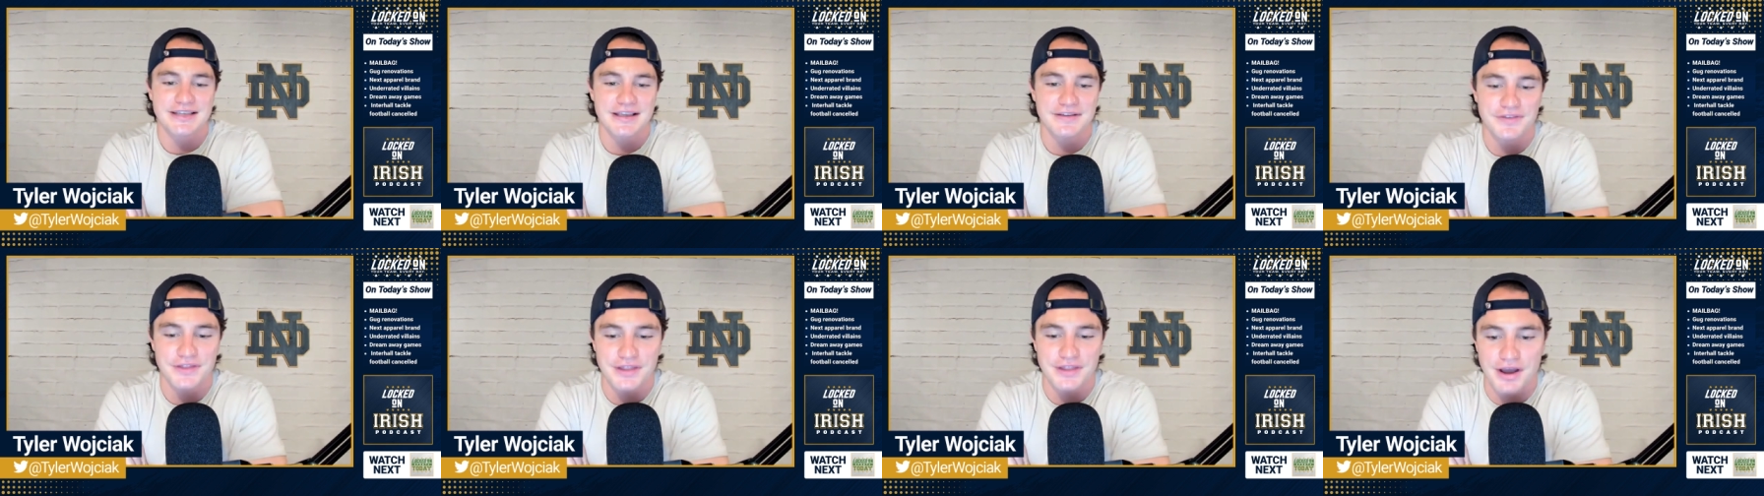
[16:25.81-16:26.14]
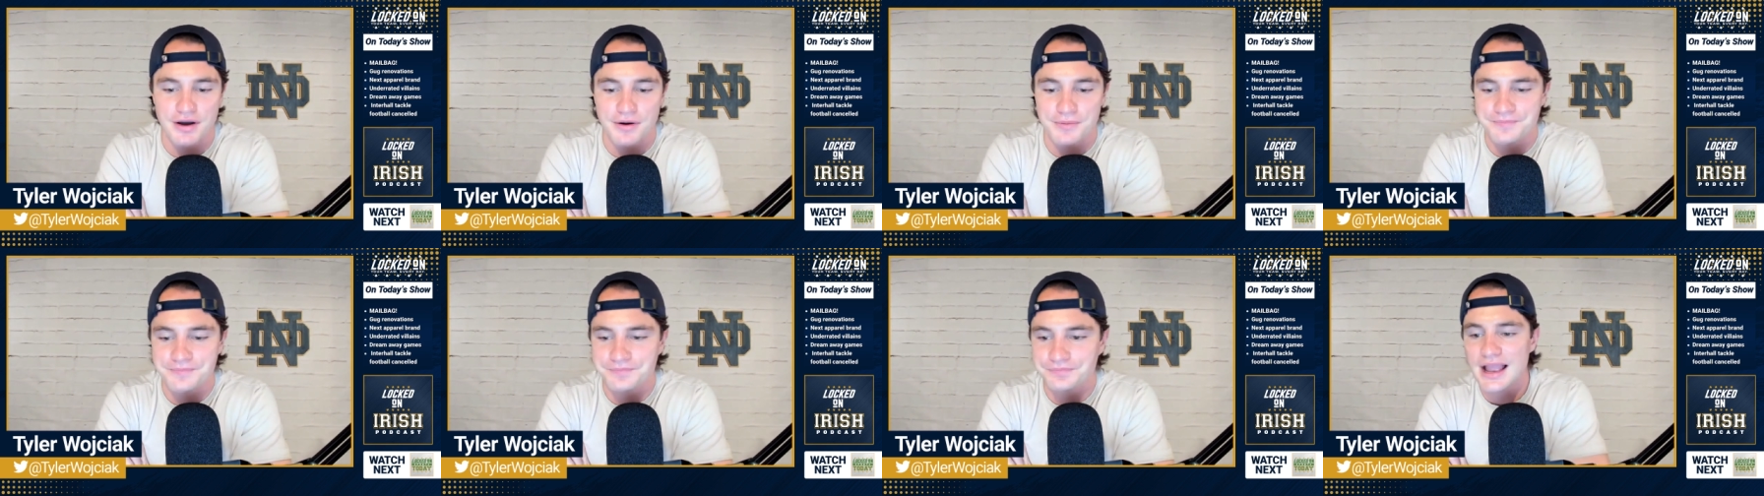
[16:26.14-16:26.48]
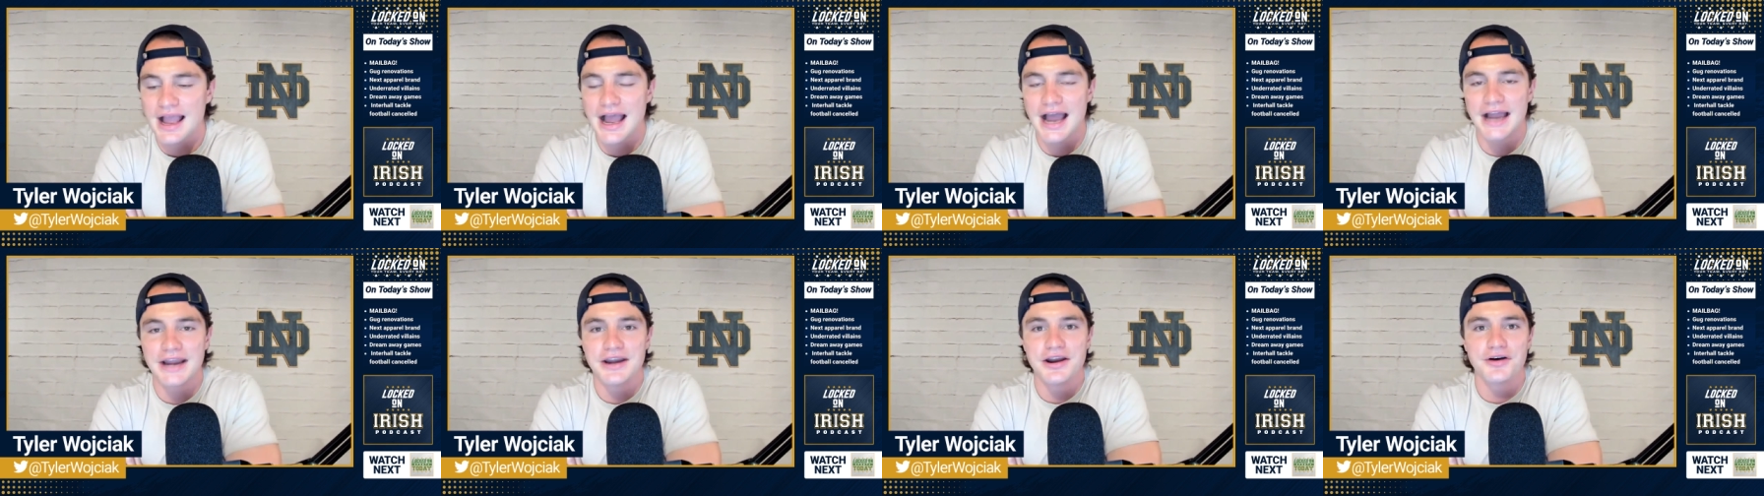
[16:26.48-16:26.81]
even though
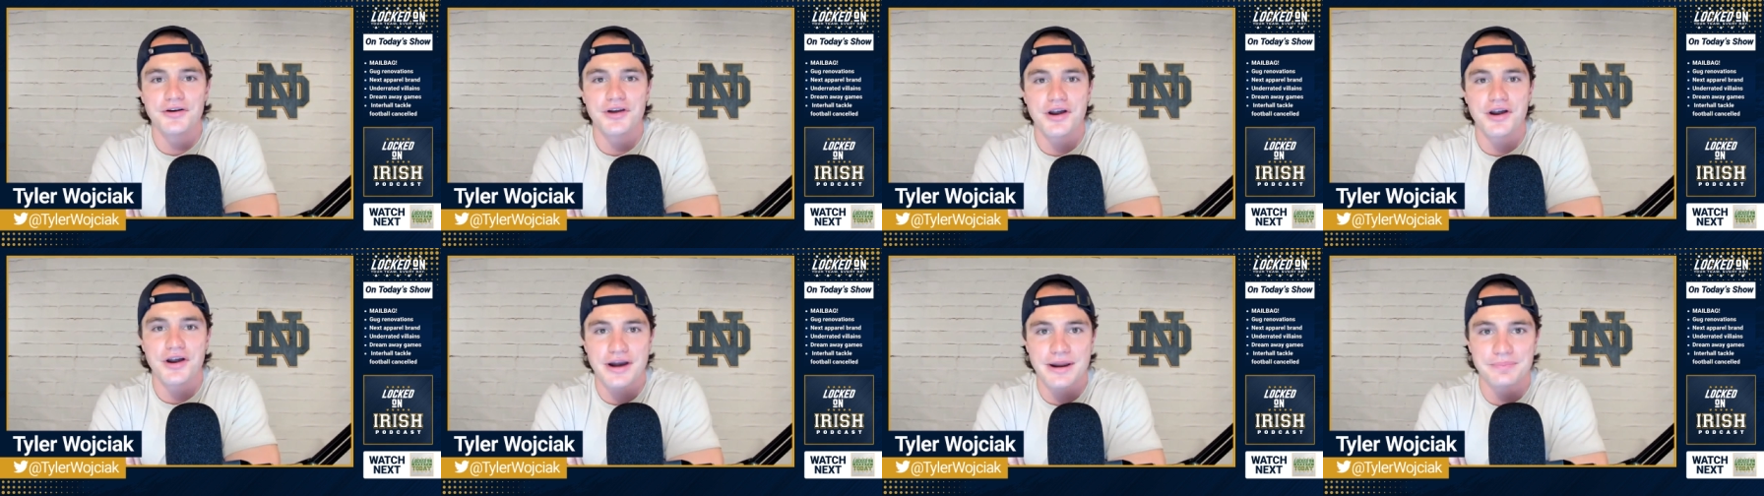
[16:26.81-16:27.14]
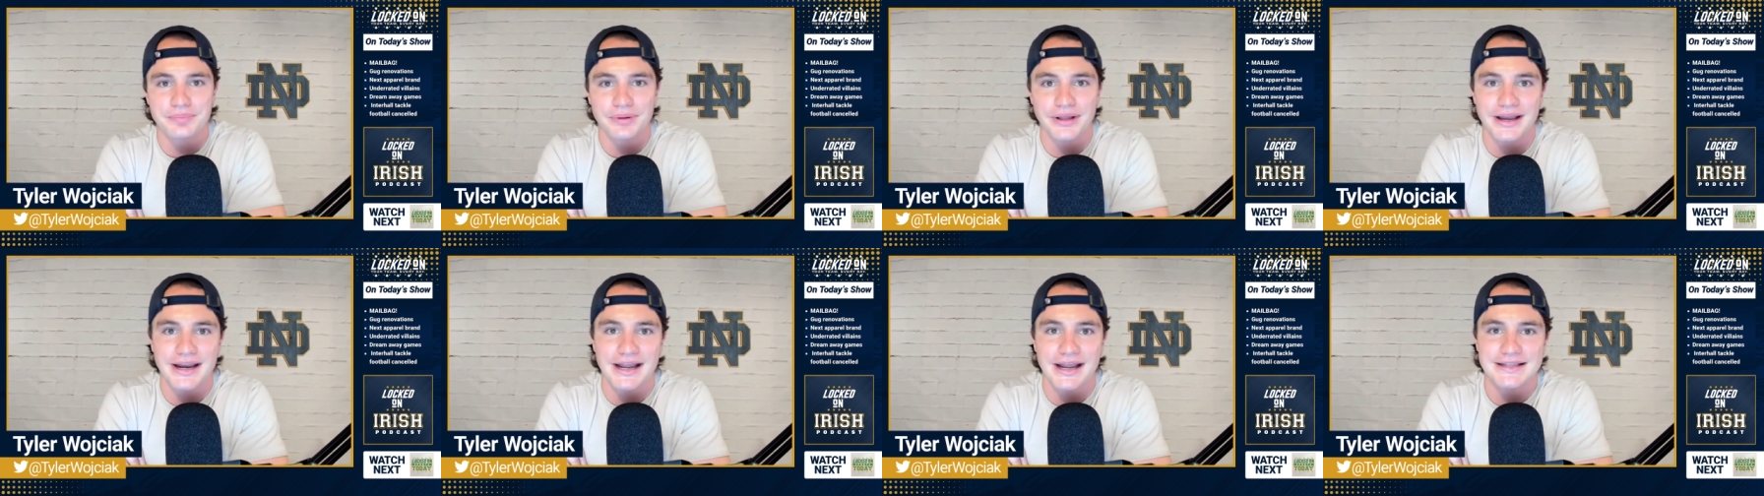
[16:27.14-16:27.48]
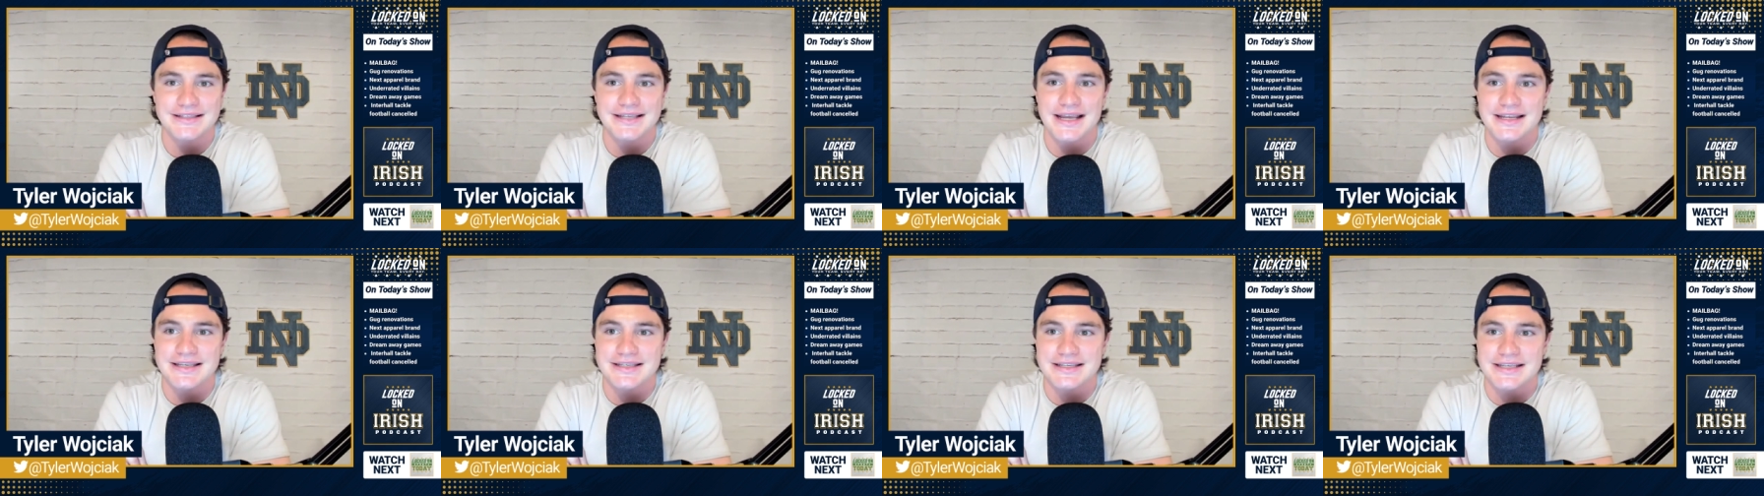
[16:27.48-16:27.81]
I know Notre Dame played at
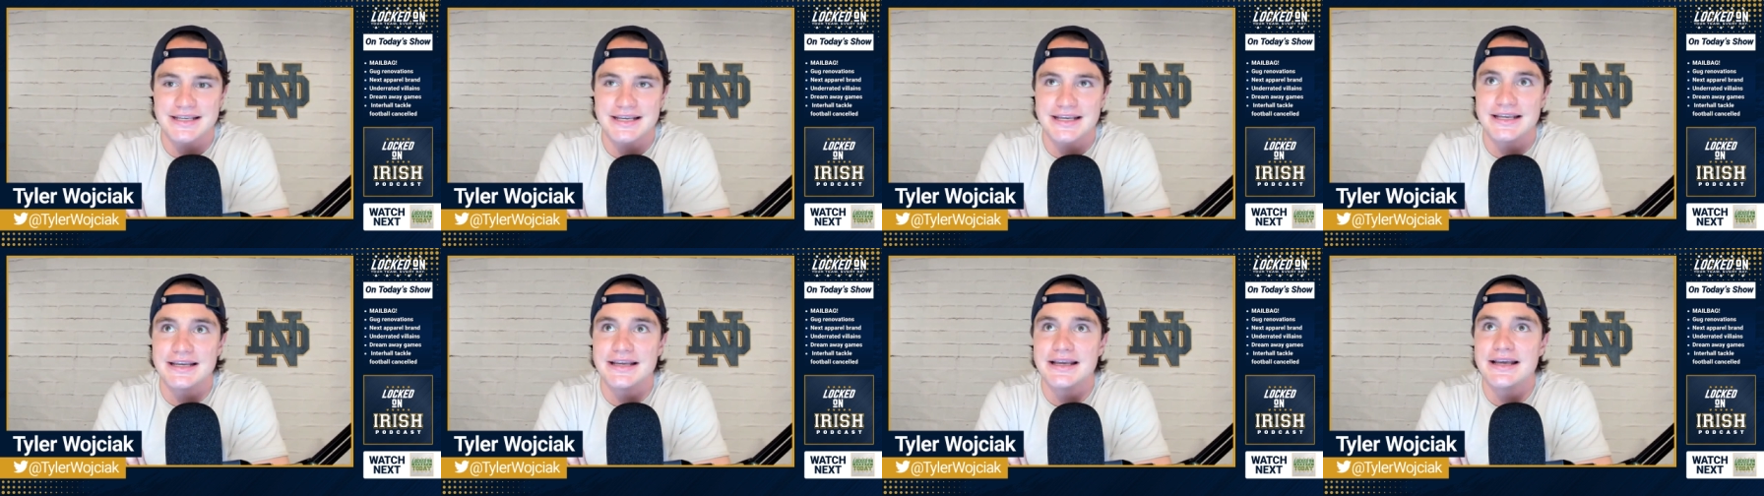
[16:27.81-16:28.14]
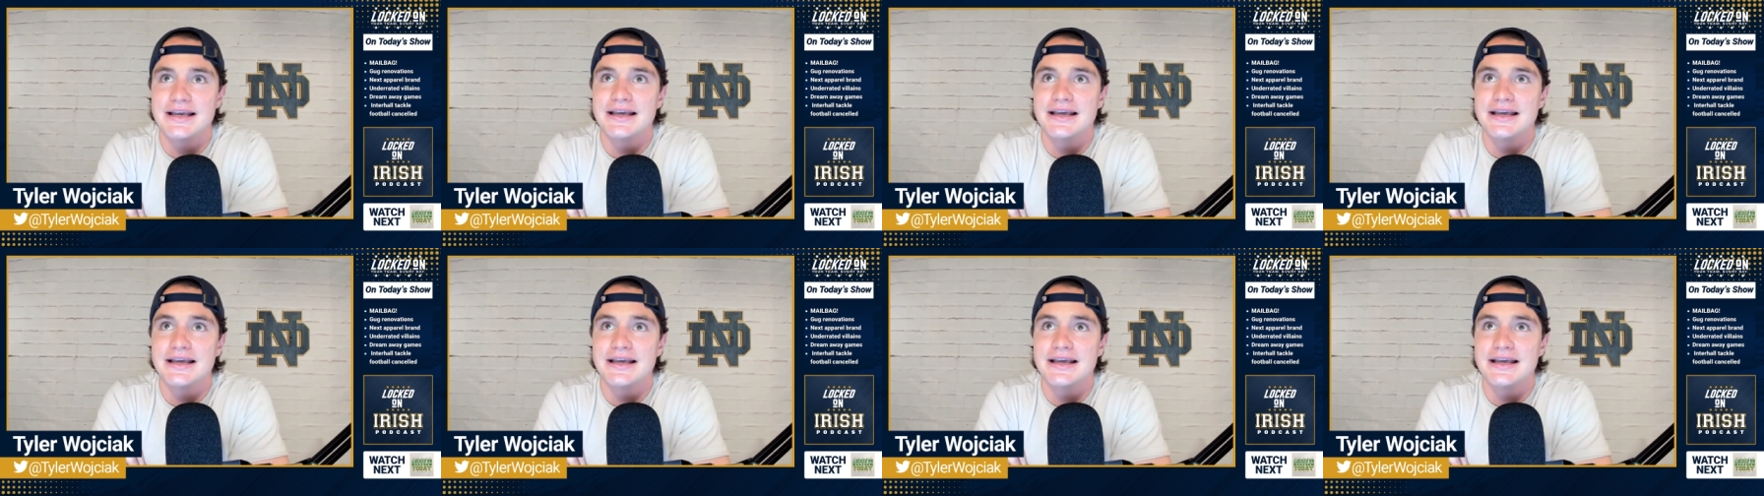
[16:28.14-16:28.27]
Tennessee